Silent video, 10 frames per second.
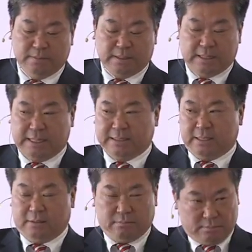I said,
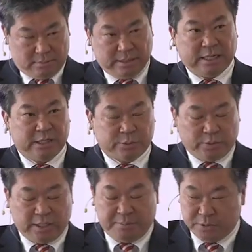not his real
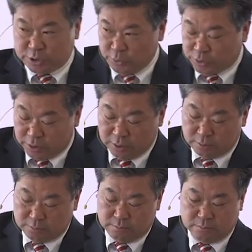name, Zuther.
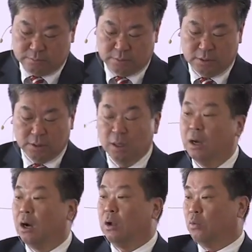
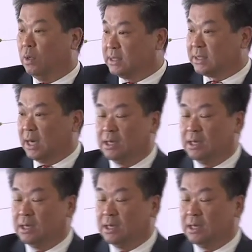On one side